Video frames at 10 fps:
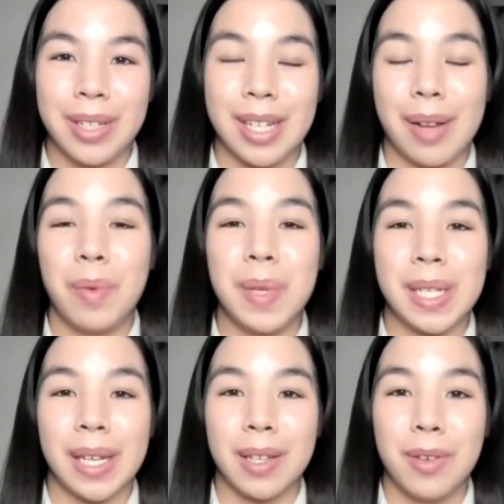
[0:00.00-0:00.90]
Today, I'm going to be
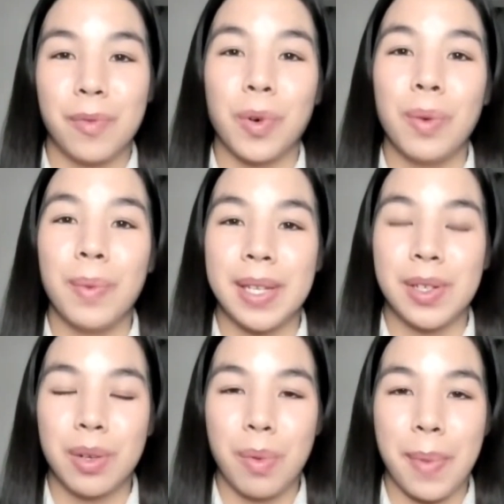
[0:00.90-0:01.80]
telling you 4 ways
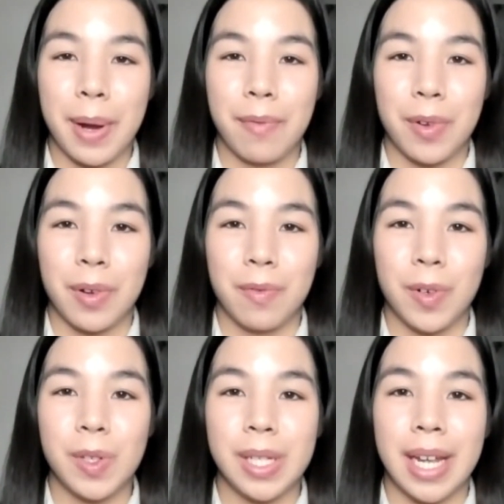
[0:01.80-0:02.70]
you can prepare for your
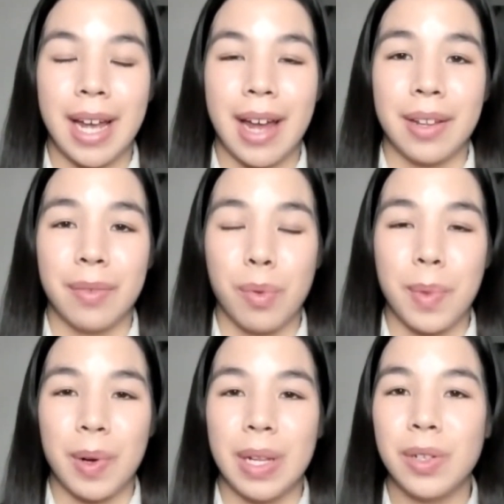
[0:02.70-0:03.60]
first day at a
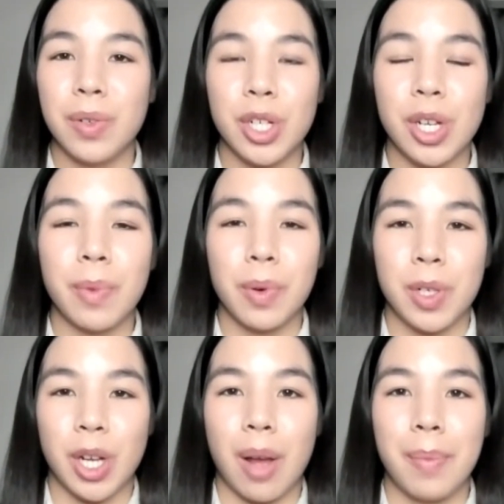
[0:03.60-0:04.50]
remote internship or
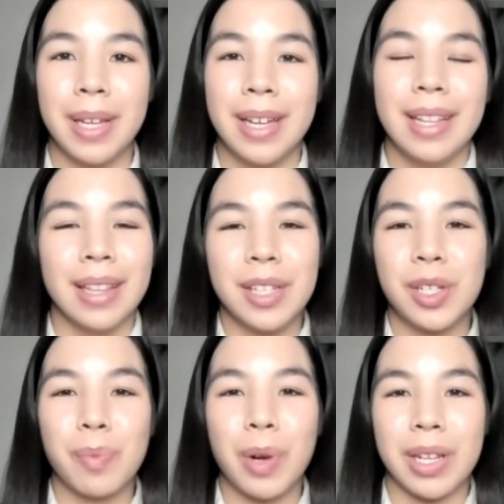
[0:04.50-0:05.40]
job. Let's
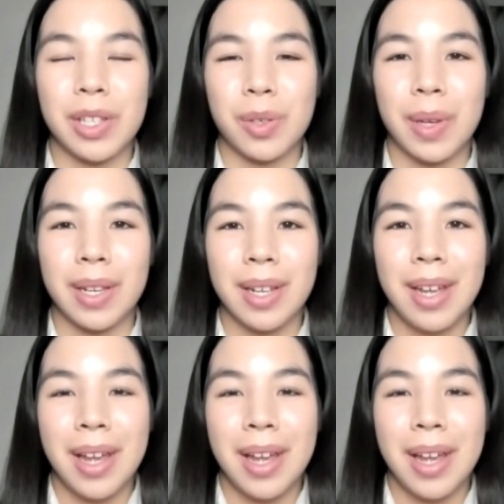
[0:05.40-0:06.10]
jump right into it.